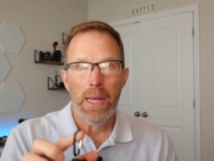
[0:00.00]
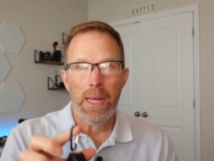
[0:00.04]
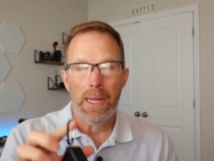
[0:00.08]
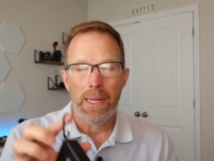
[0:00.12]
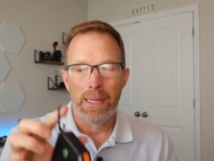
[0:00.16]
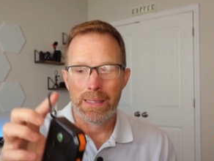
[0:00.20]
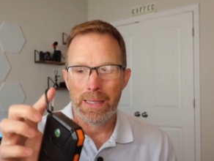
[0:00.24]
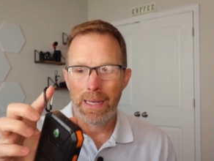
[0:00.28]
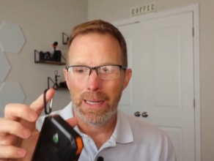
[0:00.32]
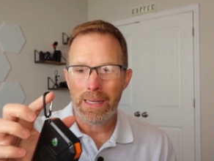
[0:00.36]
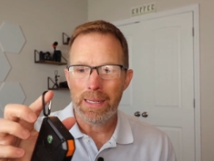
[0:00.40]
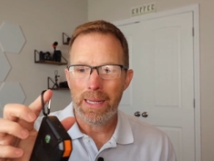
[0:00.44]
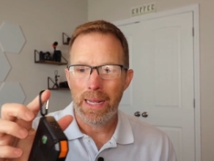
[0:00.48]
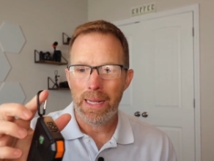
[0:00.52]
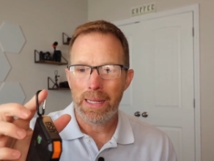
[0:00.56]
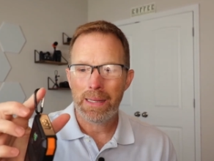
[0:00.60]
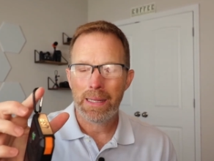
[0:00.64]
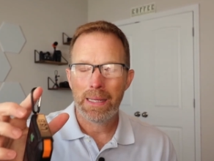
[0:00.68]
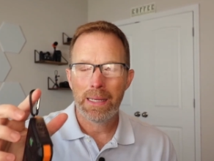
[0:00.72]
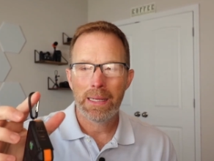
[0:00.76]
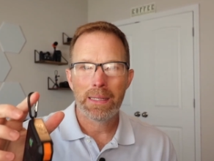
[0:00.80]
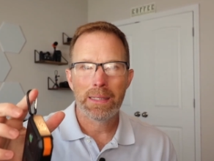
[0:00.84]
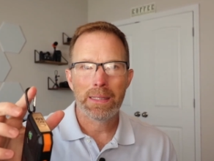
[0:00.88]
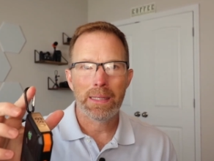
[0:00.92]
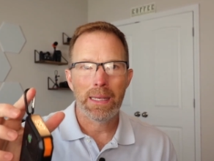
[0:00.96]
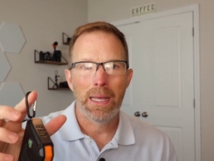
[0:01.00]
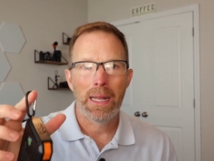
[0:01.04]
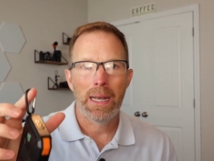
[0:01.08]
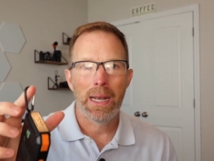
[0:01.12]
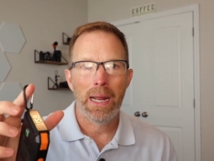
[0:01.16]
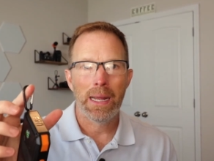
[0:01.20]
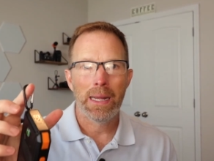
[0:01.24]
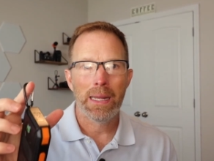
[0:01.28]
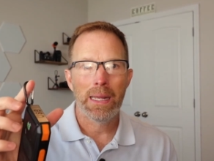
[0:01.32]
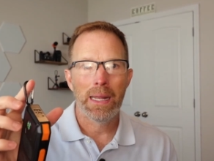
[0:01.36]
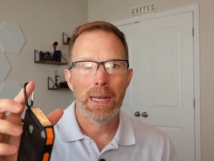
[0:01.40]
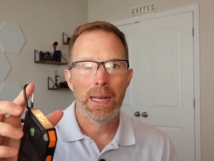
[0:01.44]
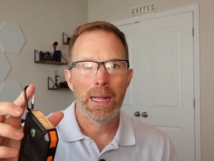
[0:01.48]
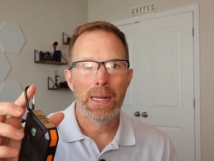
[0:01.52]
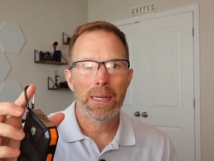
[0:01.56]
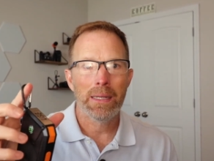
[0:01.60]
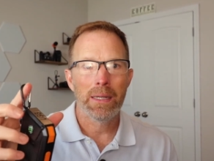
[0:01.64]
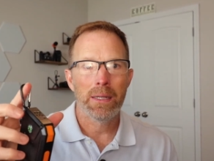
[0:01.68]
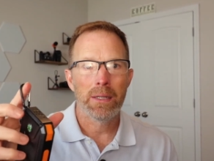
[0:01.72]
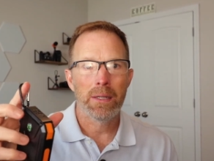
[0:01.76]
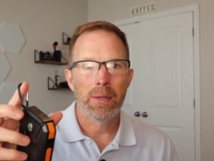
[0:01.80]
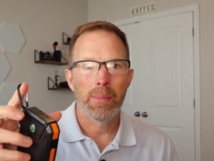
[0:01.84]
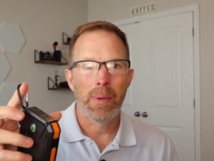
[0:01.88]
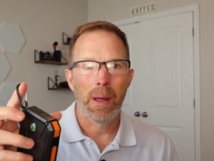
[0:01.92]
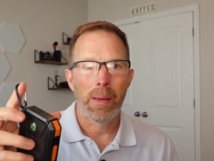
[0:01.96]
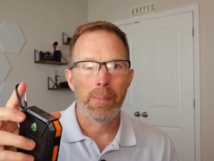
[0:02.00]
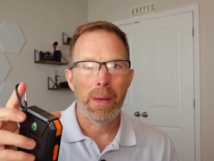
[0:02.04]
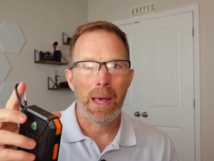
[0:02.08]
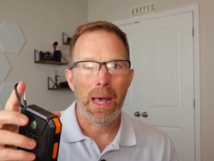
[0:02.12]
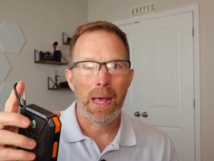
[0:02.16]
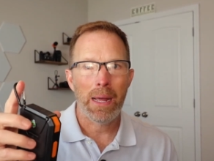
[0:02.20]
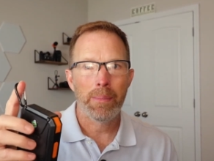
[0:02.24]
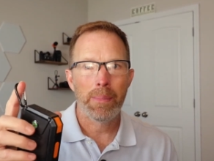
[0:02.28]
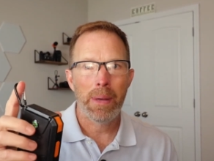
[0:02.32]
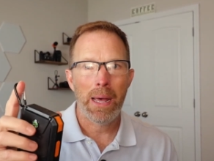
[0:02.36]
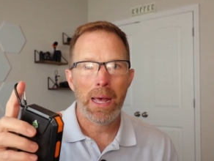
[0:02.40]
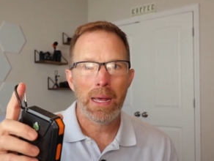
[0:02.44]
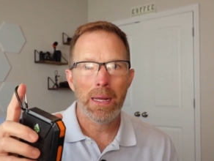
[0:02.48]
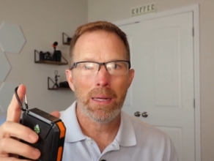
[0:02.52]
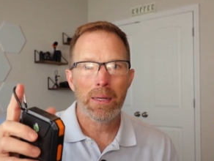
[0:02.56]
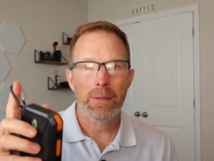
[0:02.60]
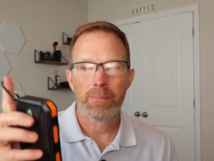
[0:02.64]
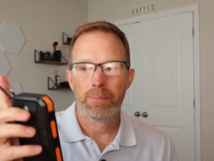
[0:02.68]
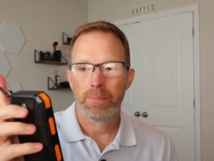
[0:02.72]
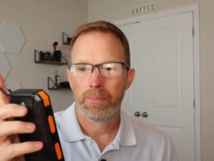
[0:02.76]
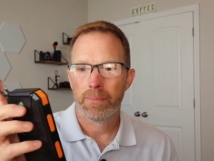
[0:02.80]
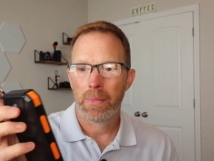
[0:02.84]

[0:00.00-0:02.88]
is I take this and I connect it to my backpack,